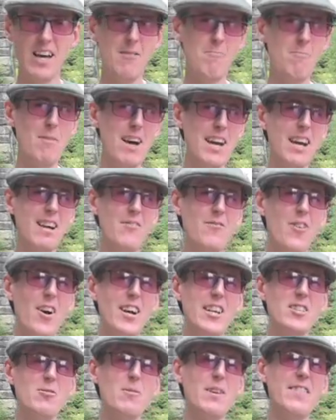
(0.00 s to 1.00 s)
My
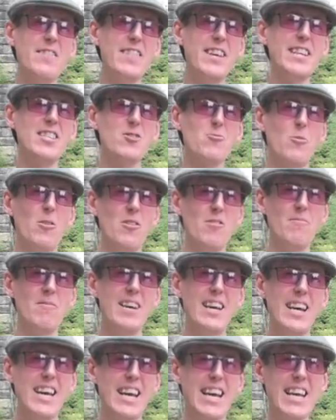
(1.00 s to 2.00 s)
advice with this one
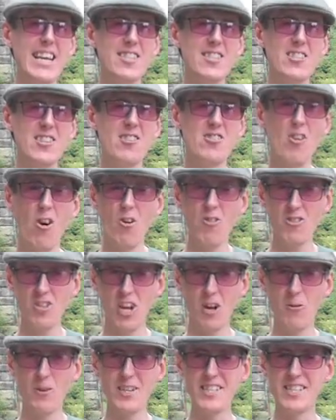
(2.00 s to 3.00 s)
is to not
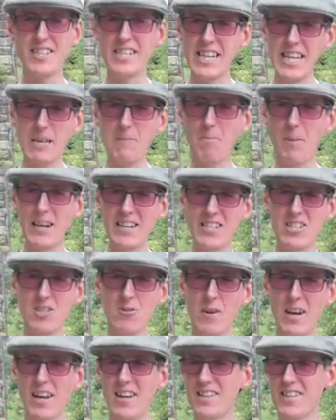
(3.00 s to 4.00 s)
go as deep
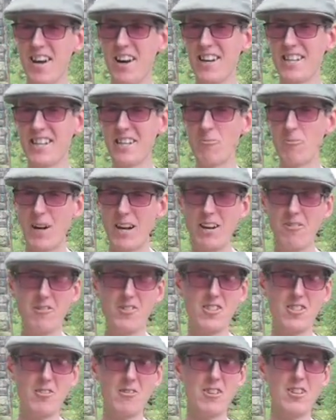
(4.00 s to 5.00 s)
into it as I did when I
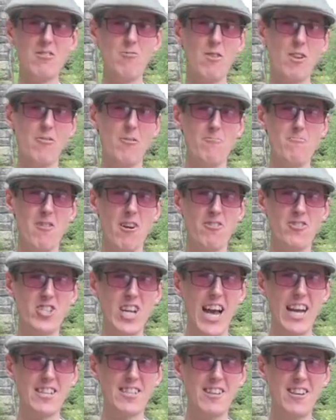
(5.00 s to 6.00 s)
was doing the river
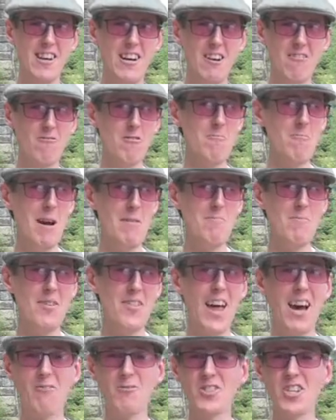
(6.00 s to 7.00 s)
project. Remember,
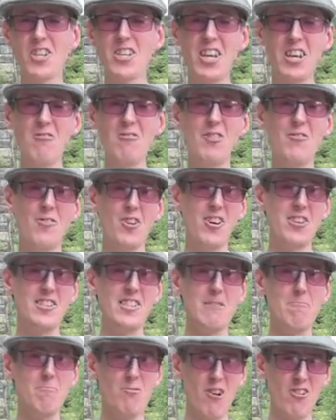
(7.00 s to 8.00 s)
that was a
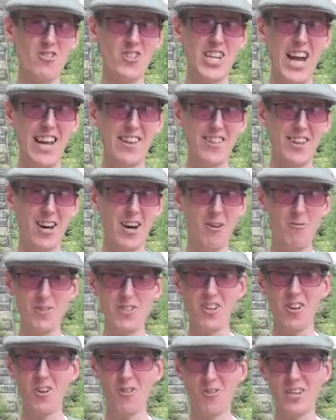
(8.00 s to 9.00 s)
university project that I
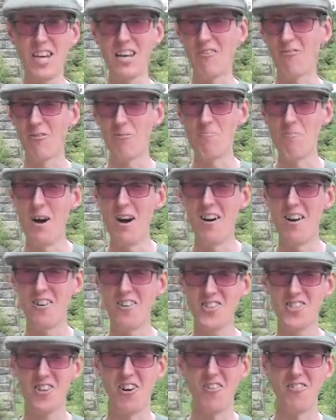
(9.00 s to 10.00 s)
was looking for
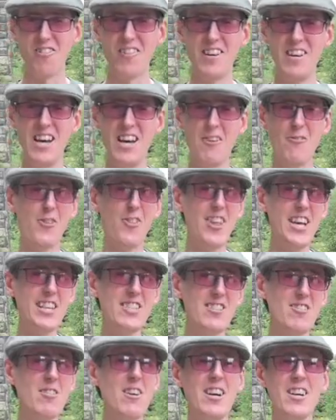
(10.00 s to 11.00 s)
marks on. For
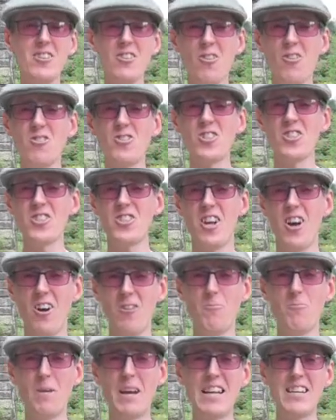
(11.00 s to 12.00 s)
this, you're just
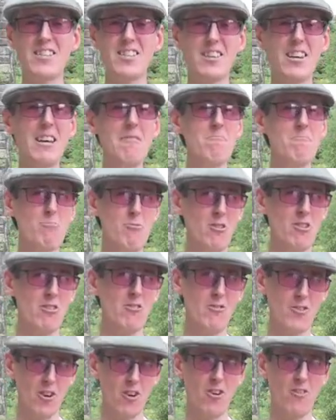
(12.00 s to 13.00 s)
hoping to
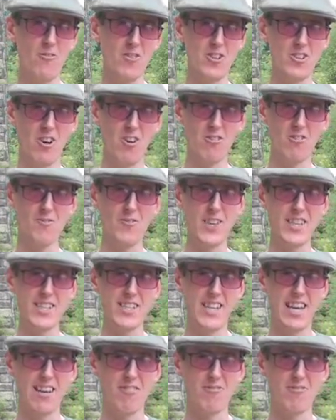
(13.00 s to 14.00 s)
improve your photography
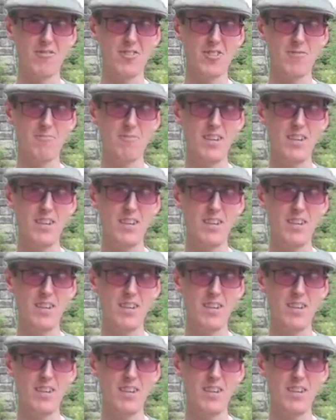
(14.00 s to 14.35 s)
skills.